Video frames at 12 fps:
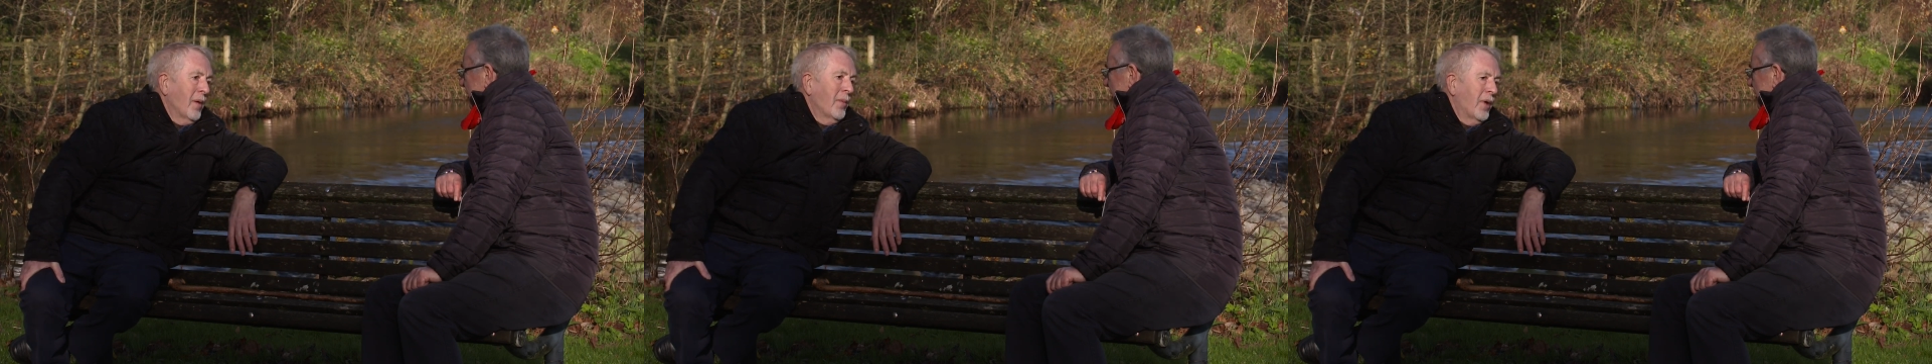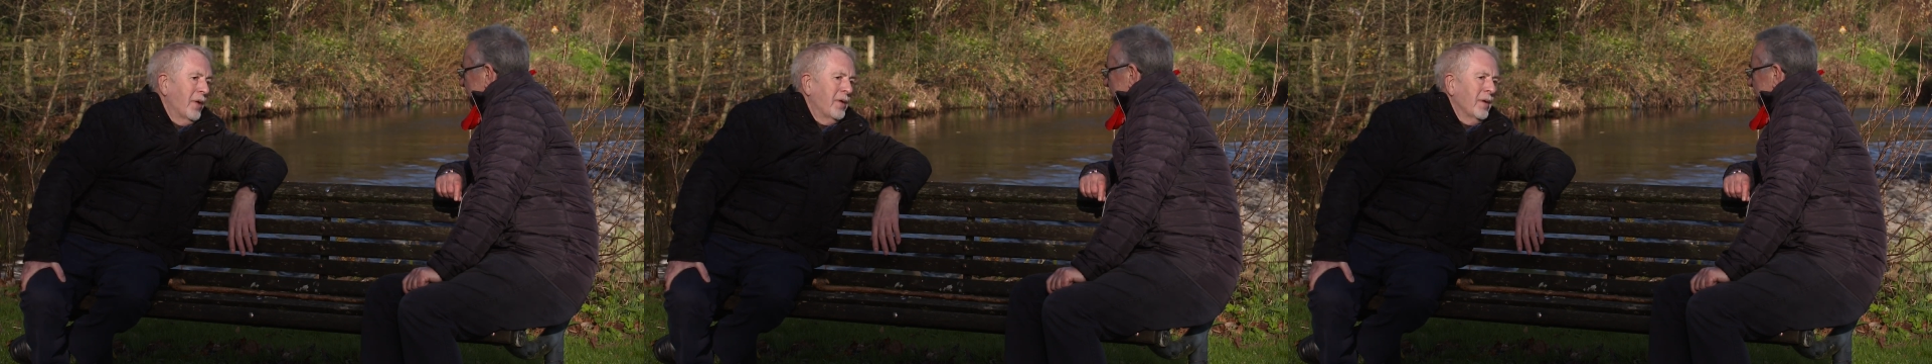
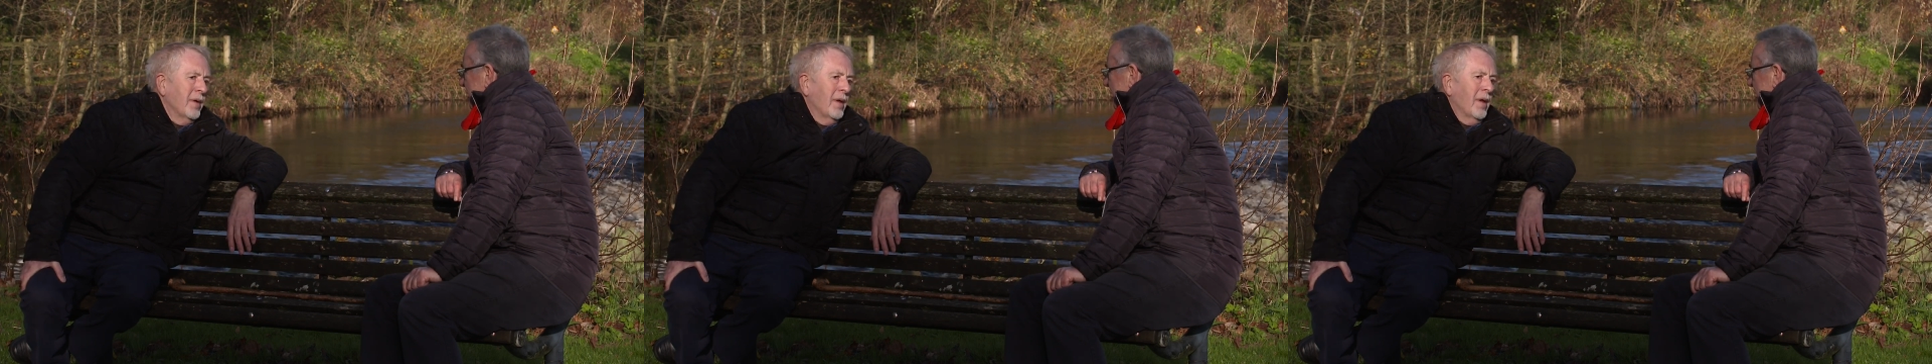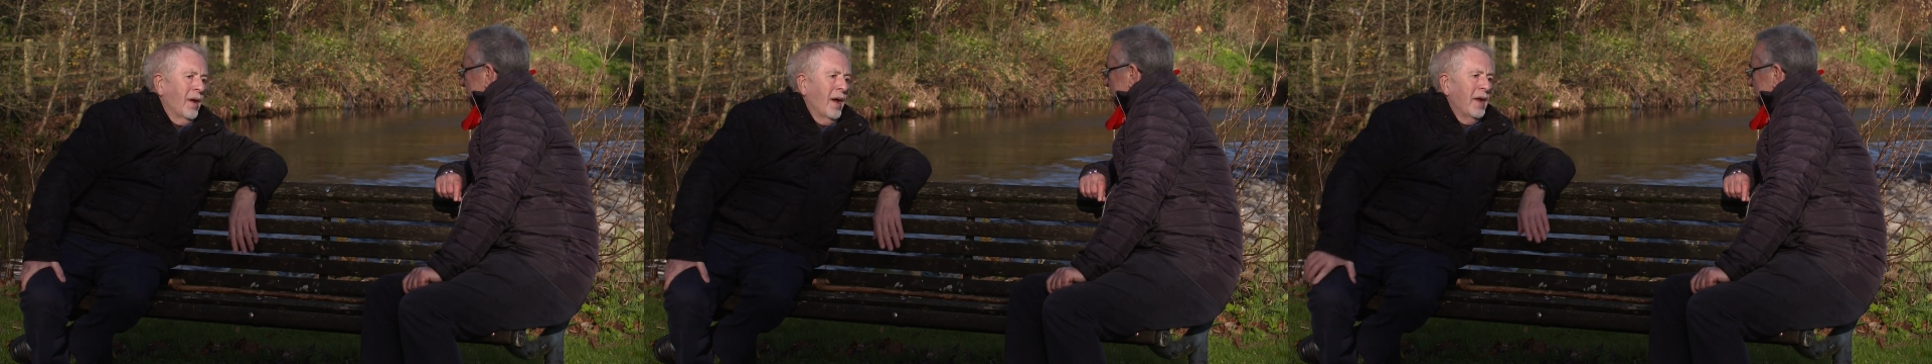But
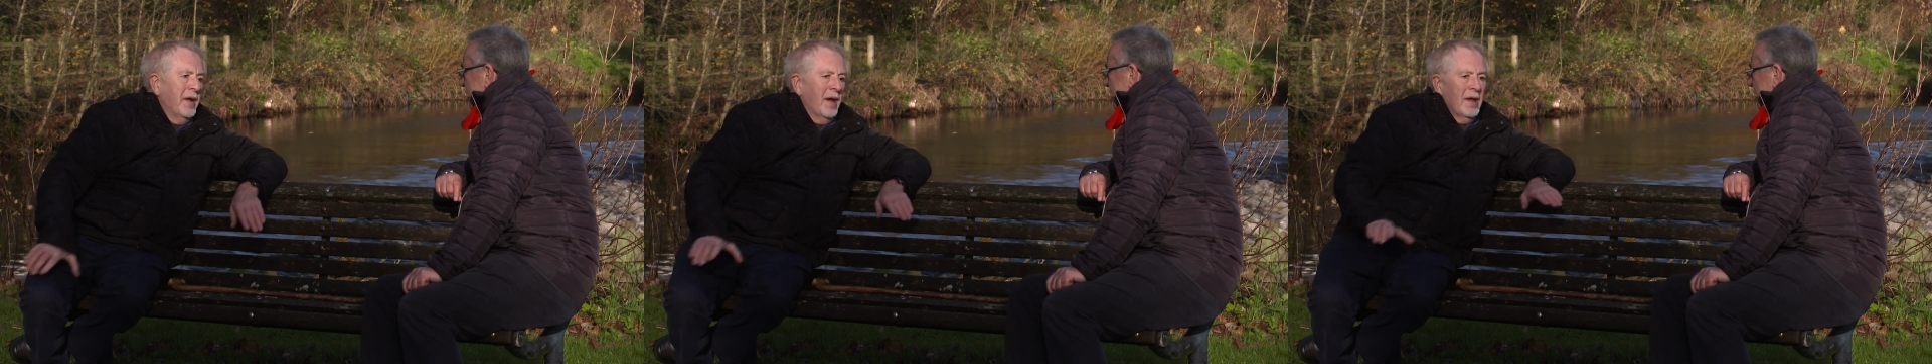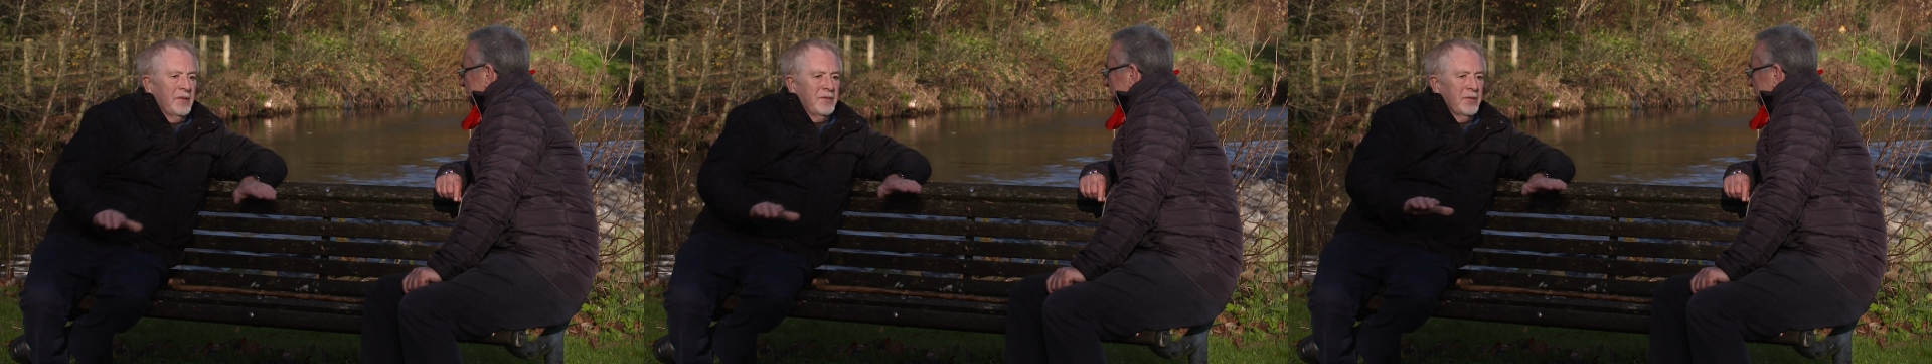in
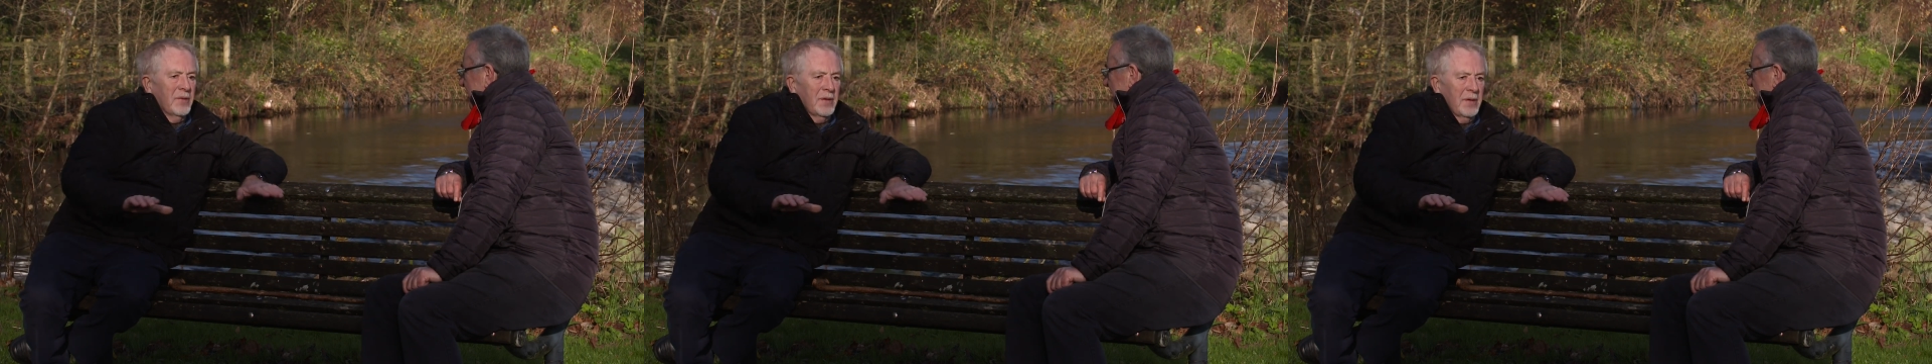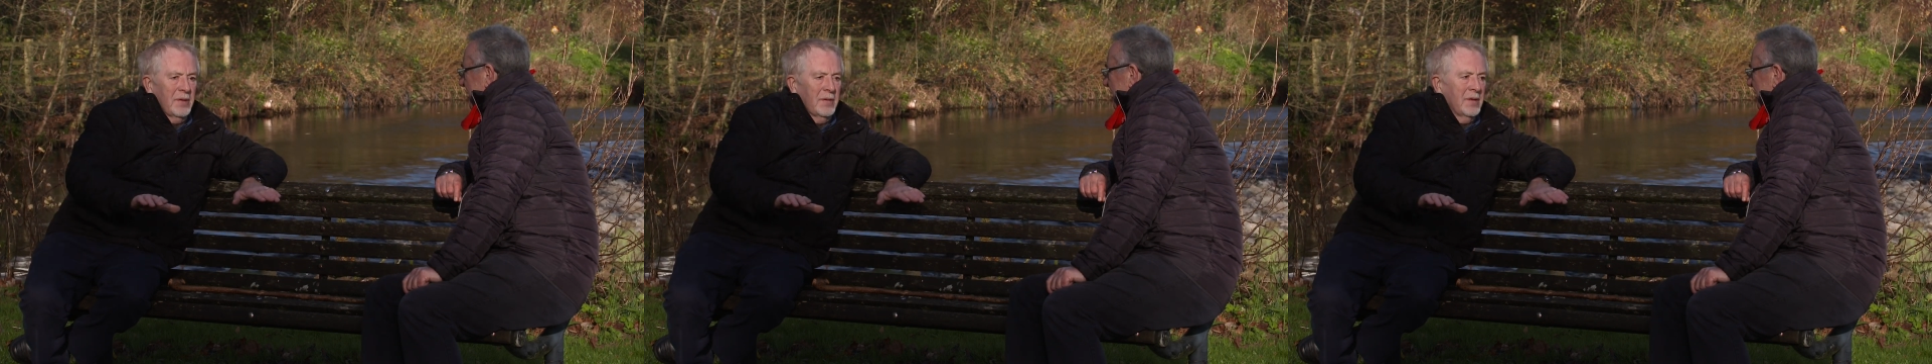that sort
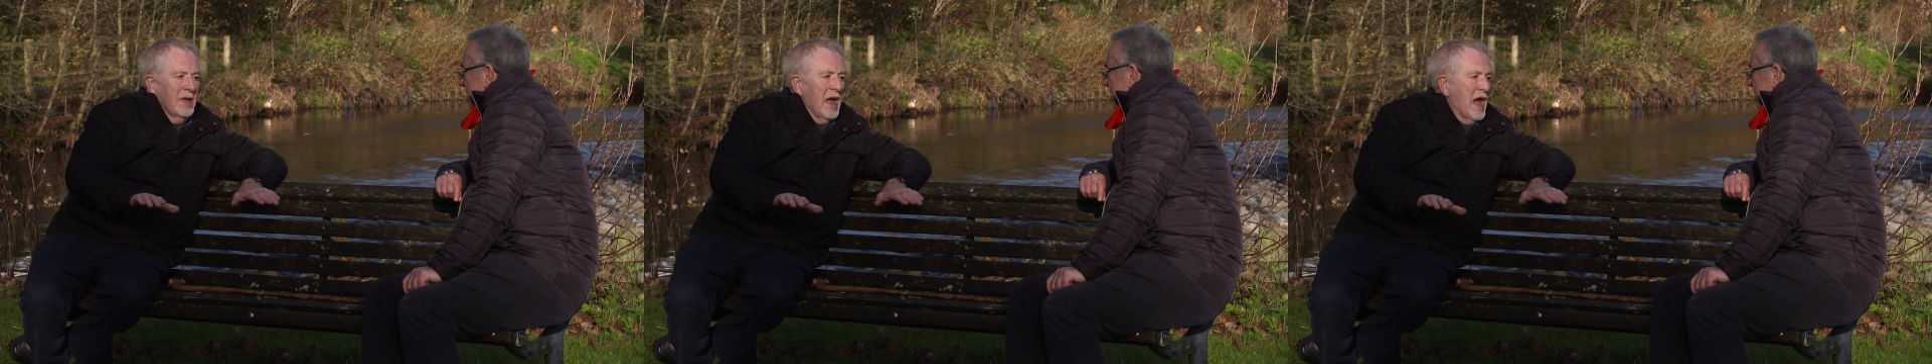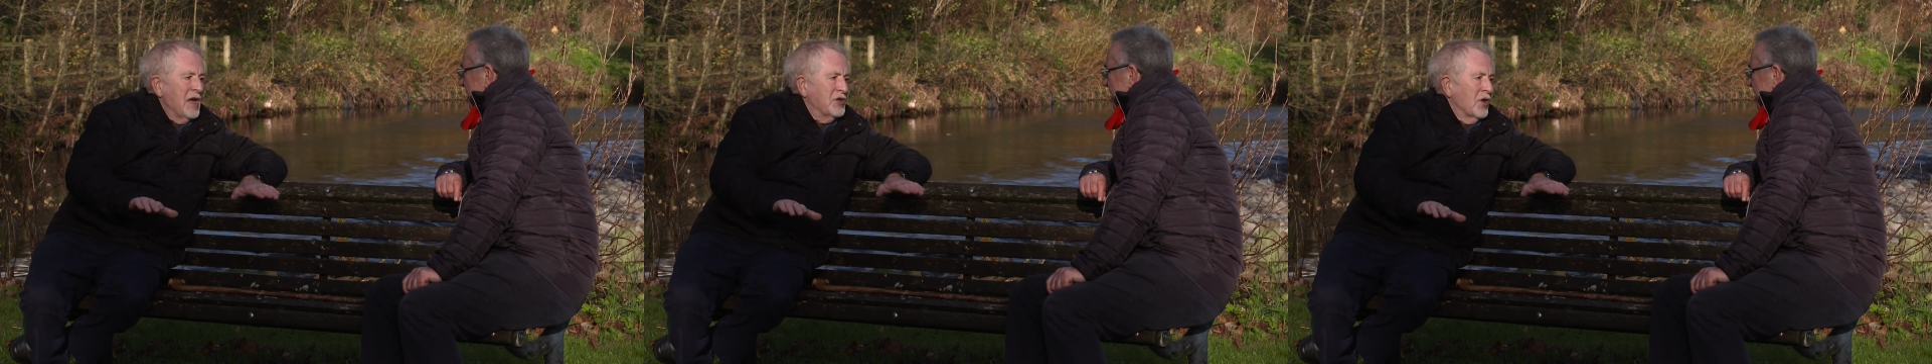of
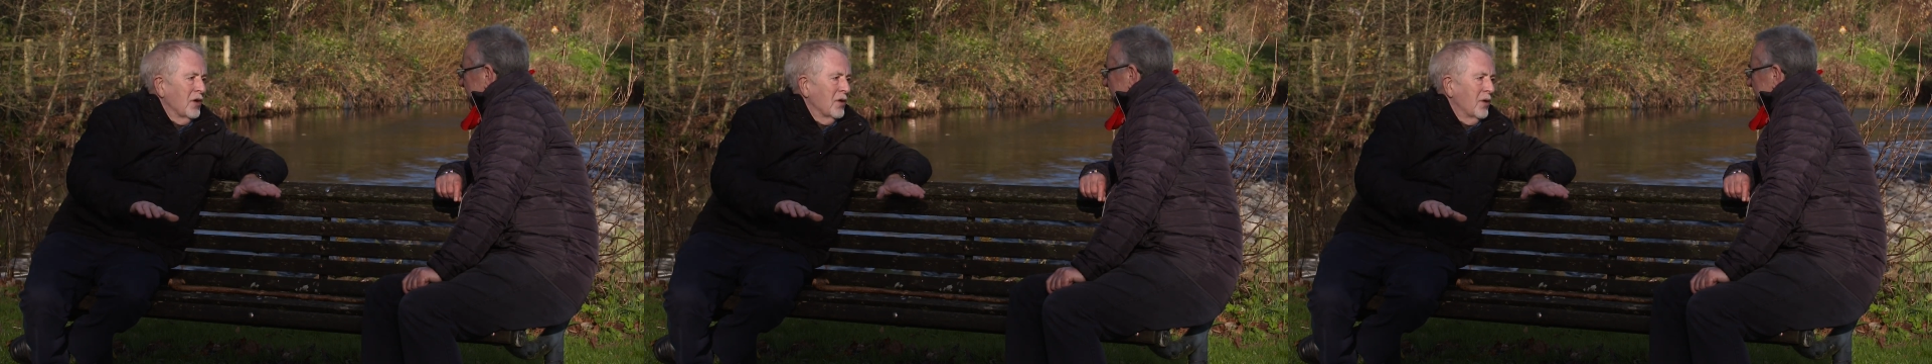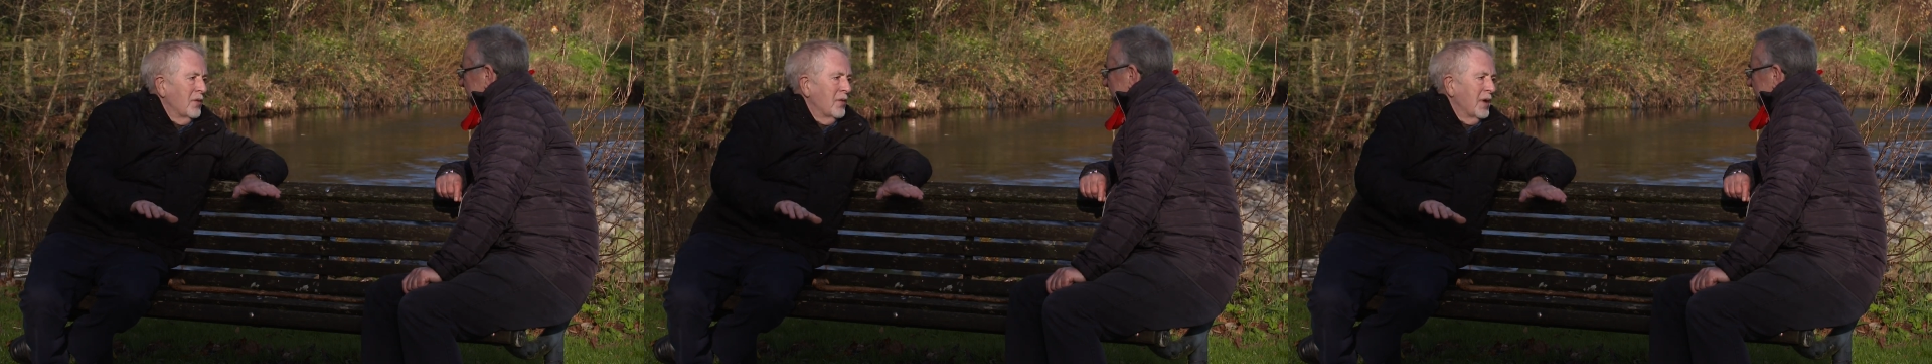
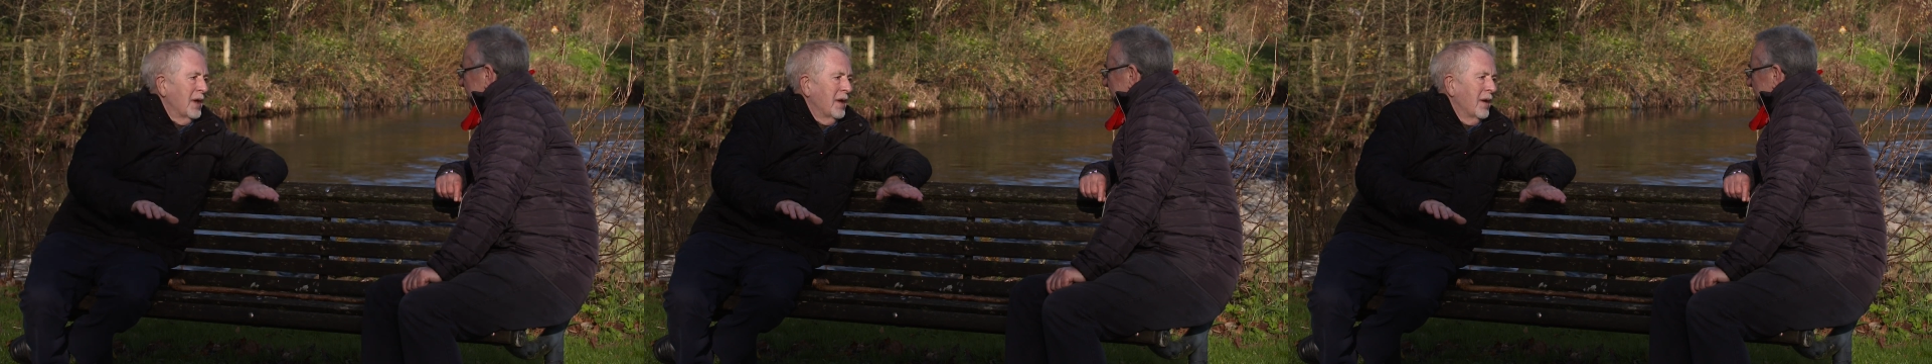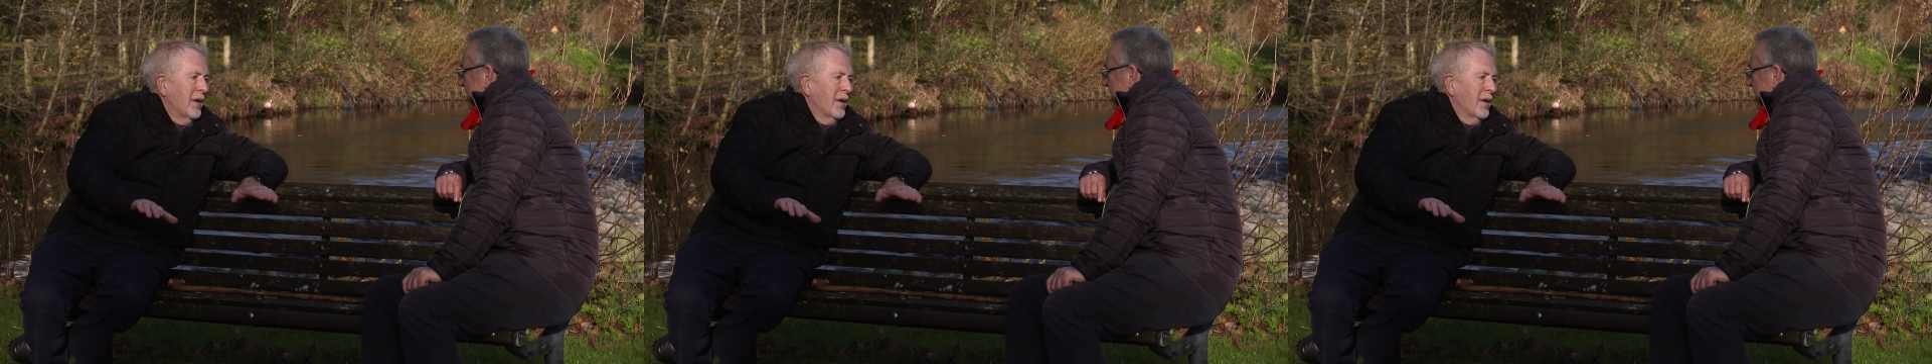echelon with